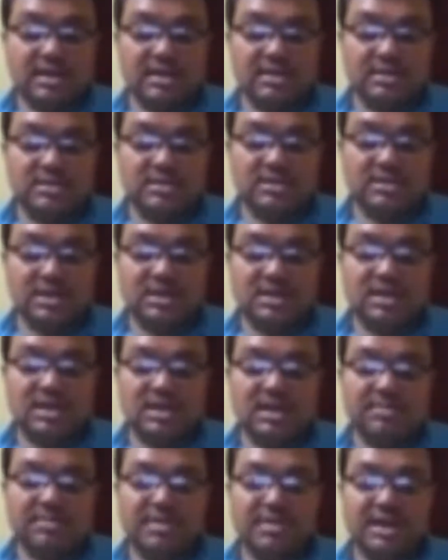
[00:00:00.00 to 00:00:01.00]

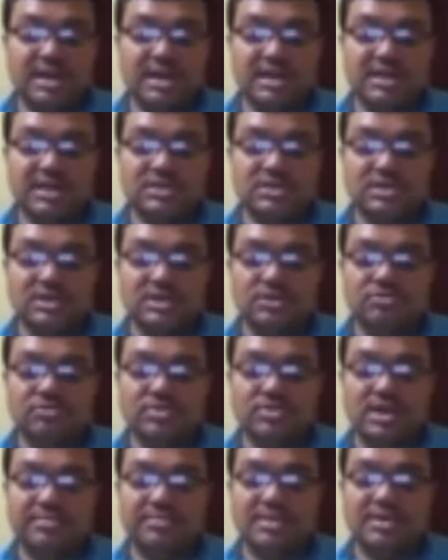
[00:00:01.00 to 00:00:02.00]
Jungian meanings into
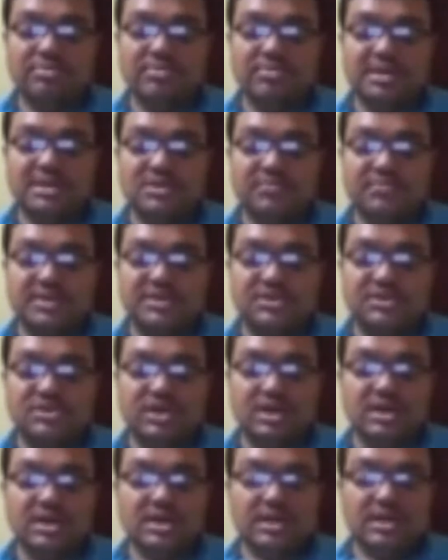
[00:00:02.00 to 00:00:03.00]
Hemingway's fiction.
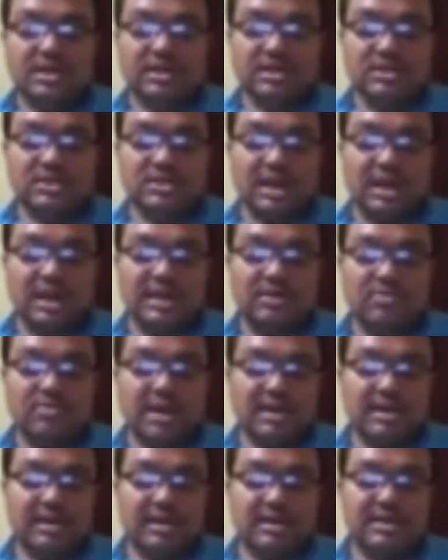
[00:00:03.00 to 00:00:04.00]
The
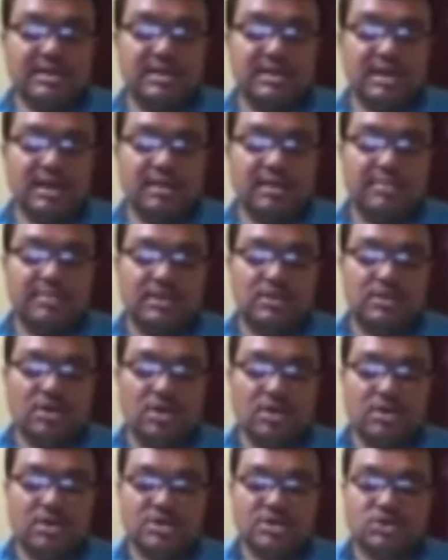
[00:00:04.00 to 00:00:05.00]
psychoanalytical
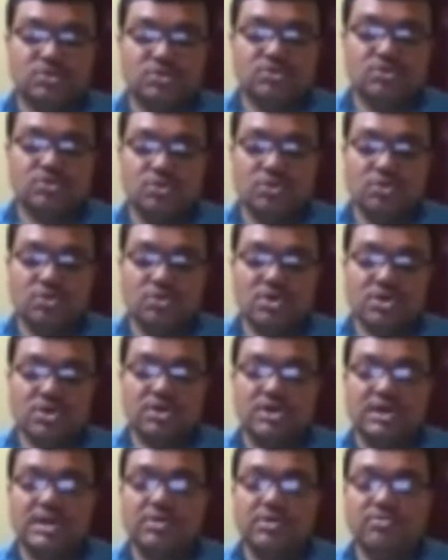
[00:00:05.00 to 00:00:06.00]
methods throw
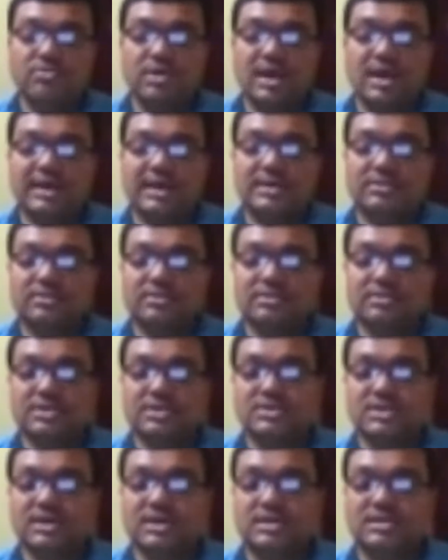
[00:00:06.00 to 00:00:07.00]
new light on the
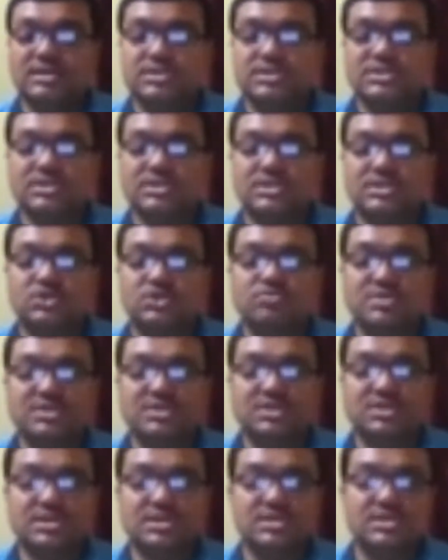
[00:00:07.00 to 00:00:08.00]
certain
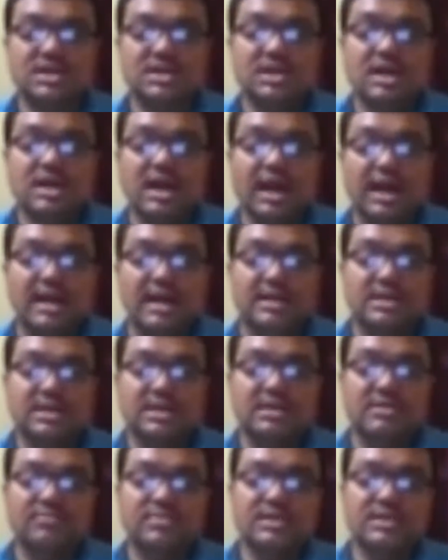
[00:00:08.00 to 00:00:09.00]
situations and
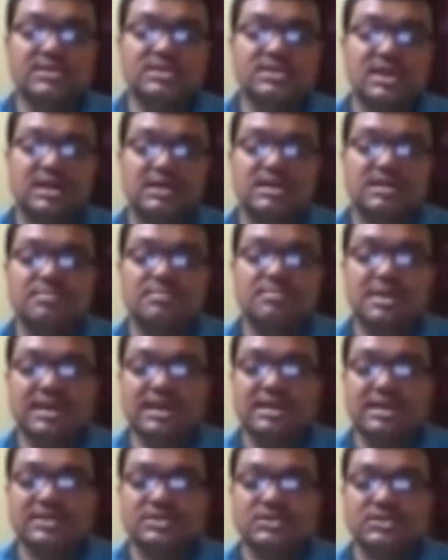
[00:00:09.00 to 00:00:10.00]
reveal certain
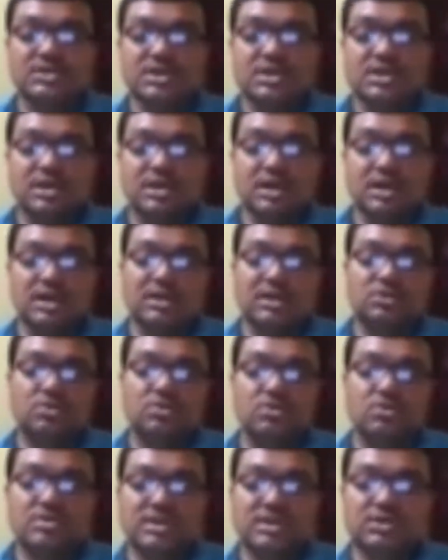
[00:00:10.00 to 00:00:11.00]
meanings,
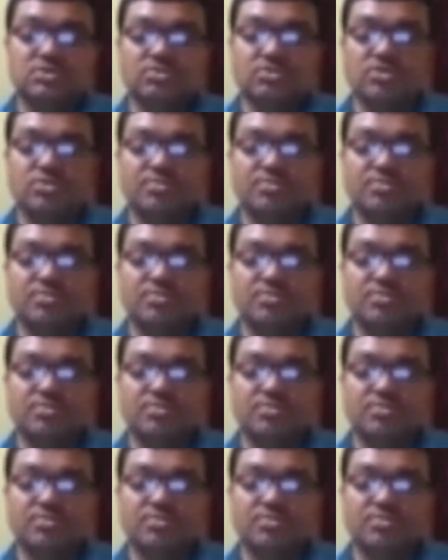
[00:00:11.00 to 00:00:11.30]
though it could be